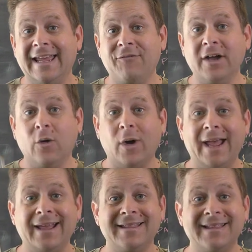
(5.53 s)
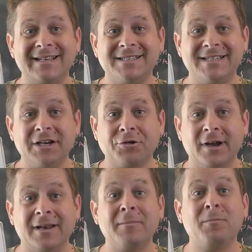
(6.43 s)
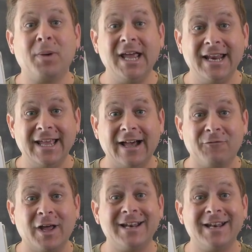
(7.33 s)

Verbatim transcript: giving away this secret PDF